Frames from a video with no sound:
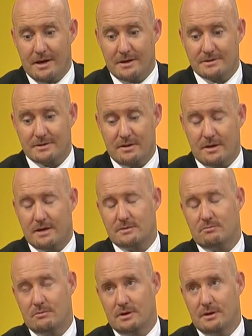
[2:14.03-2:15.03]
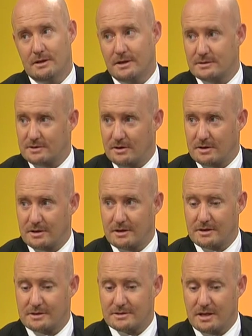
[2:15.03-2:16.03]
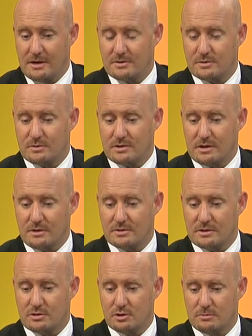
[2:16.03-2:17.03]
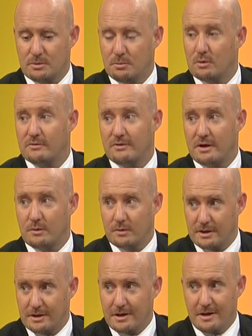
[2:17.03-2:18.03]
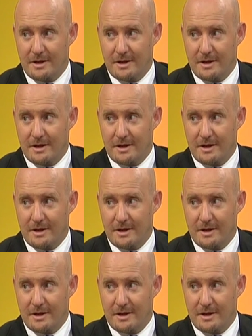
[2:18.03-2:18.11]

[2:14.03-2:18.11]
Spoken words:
So that's really exciting, and I understand it's also going to the German book fair where